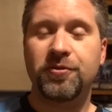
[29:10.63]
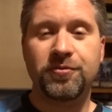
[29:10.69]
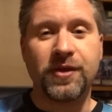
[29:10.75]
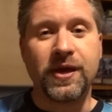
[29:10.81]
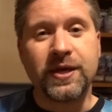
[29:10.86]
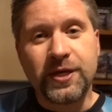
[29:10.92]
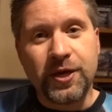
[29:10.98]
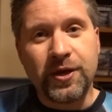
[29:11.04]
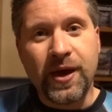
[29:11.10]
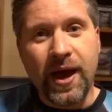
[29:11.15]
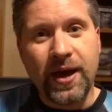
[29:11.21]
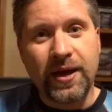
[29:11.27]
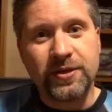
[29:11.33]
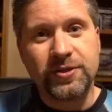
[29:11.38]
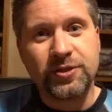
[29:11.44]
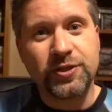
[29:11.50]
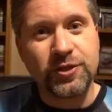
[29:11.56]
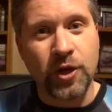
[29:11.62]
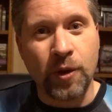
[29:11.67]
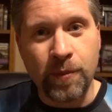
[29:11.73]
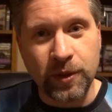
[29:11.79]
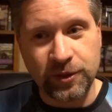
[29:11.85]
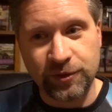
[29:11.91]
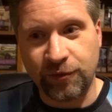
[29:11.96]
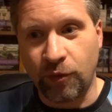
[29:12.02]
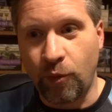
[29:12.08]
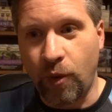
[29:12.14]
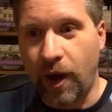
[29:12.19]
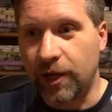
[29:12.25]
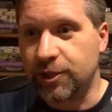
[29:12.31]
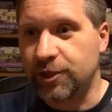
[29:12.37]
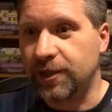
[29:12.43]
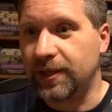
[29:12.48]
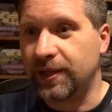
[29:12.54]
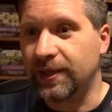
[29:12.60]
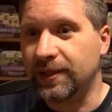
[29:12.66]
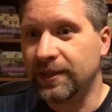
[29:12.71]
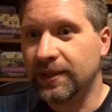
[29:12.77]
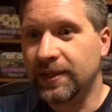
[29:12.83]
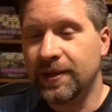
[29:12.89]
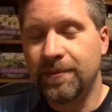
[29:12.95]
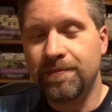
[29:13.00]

Thank you guys so much for watching.